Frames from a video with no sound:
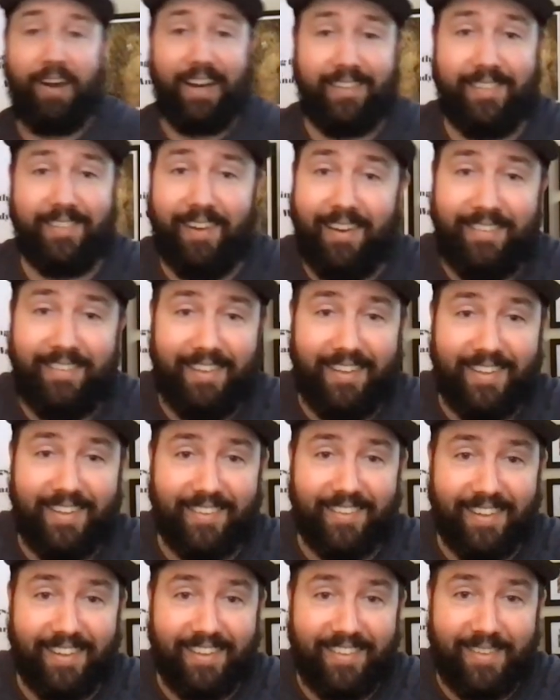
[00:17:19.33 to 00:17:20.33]
excited
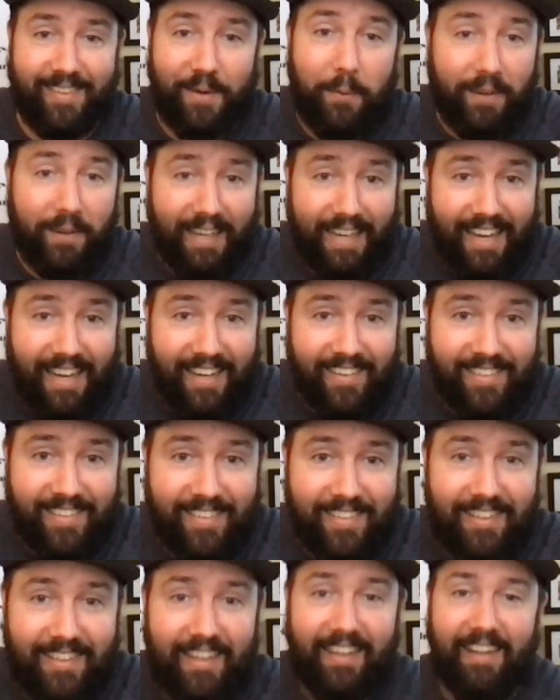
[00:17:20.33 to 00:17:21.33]
because I can see what it
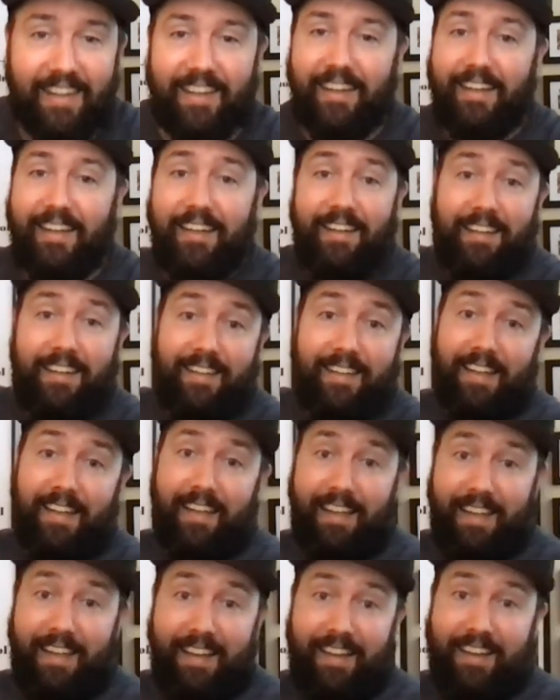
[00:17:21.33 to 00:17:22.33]
is.
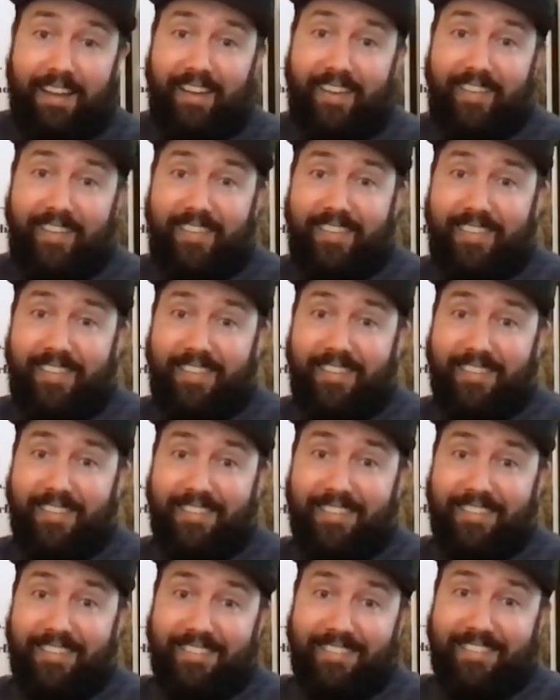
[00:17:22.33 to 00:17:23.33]
It is
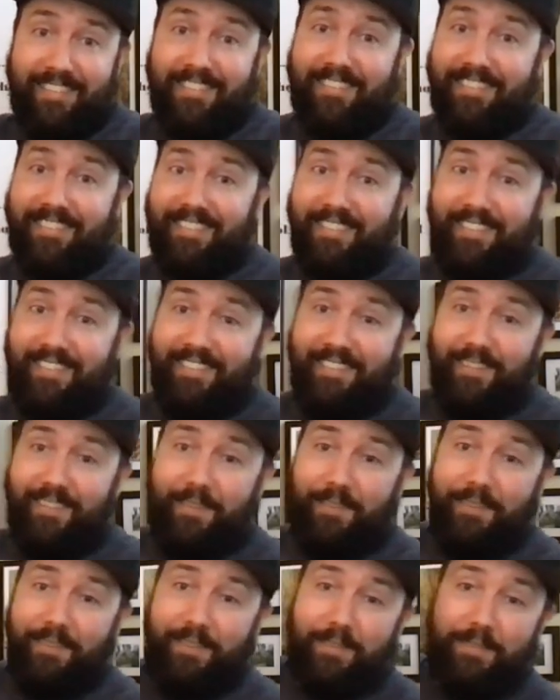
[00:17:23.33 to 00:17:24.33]

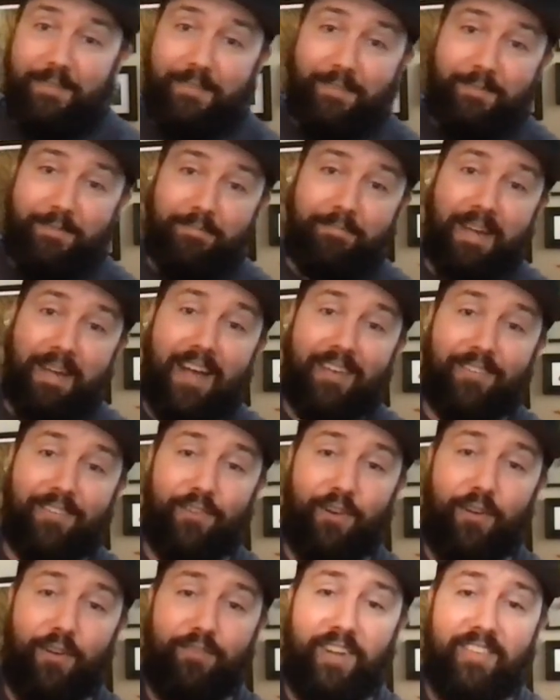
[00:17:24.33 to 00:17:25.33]

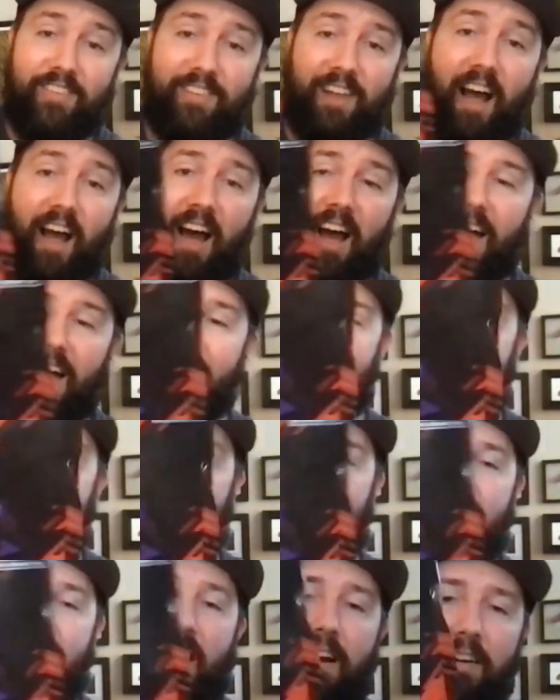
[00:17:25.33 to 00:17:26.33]
Master of Disguise
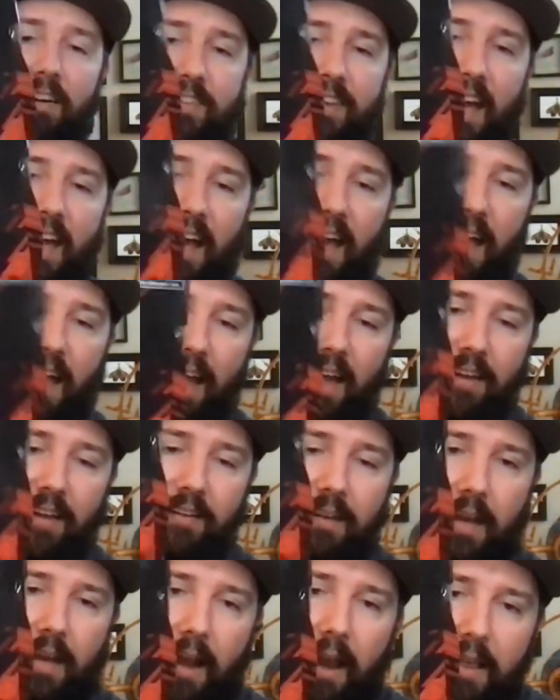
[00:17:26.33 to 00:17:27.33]

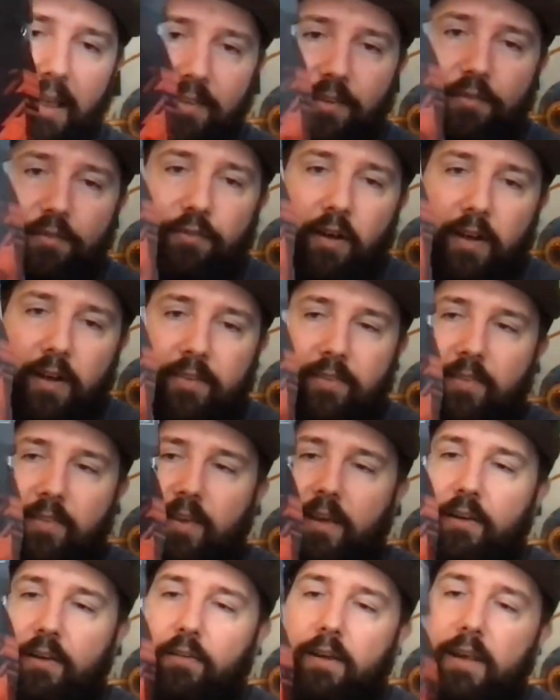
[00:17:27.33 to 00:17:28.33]
Zartan classified
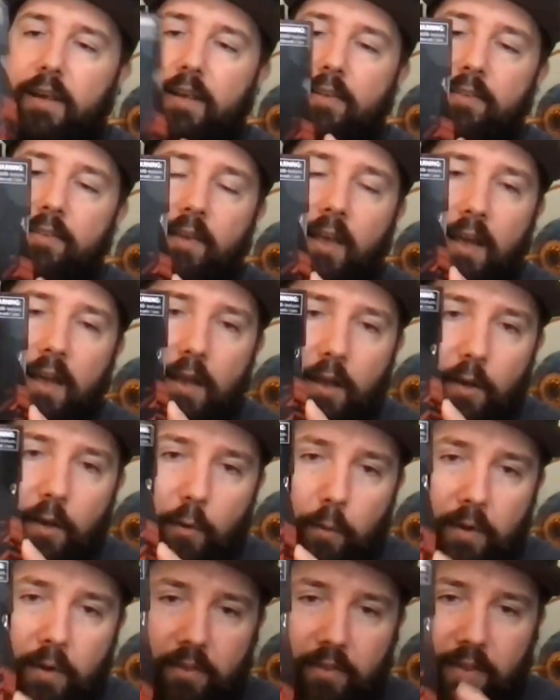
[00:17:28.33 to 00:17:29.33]
series,
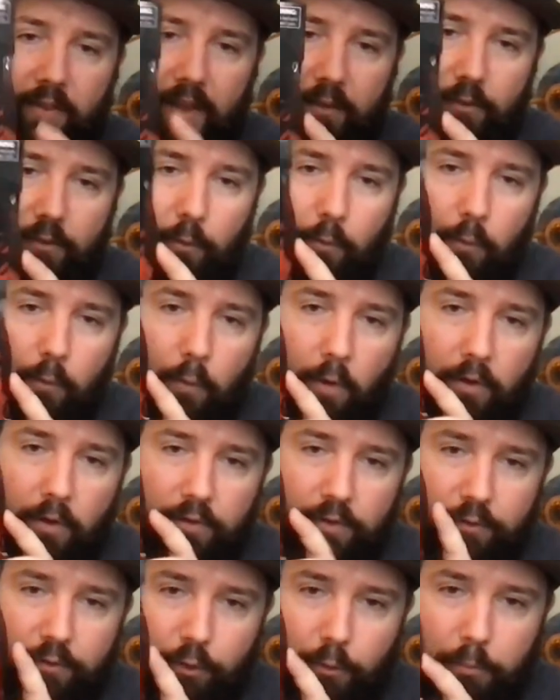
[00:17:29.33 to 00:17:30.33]
with this
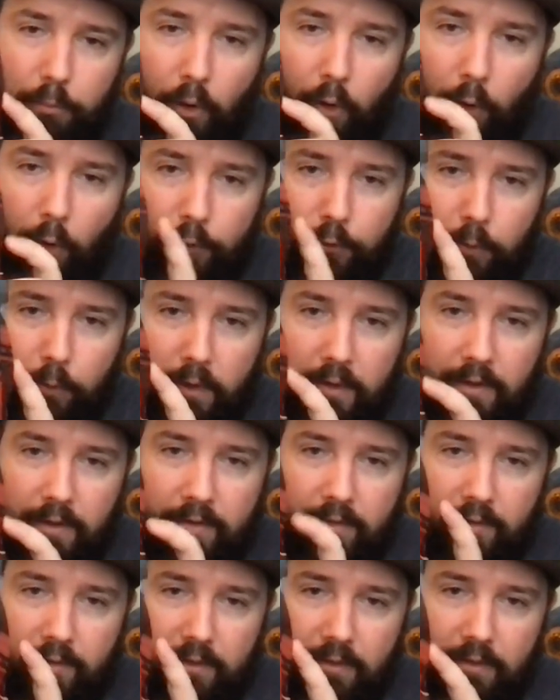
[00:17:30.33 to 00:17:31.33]
wonderful box where you
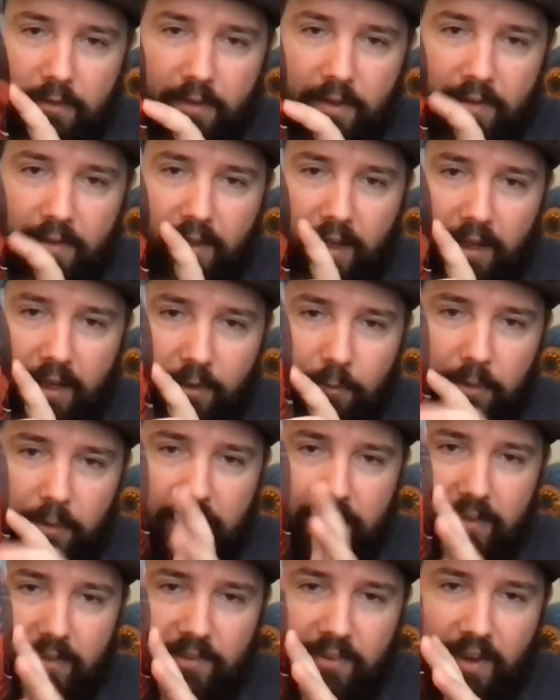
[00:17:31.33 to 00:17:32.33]
can look at that, where
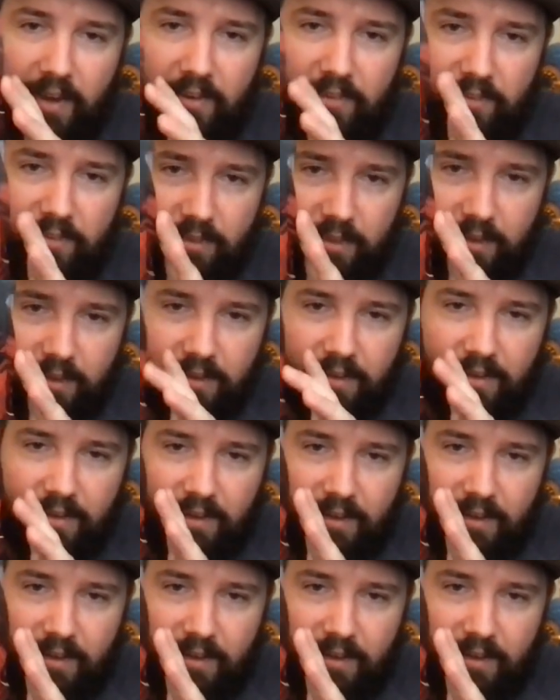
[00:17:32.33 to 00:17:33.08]
you can change the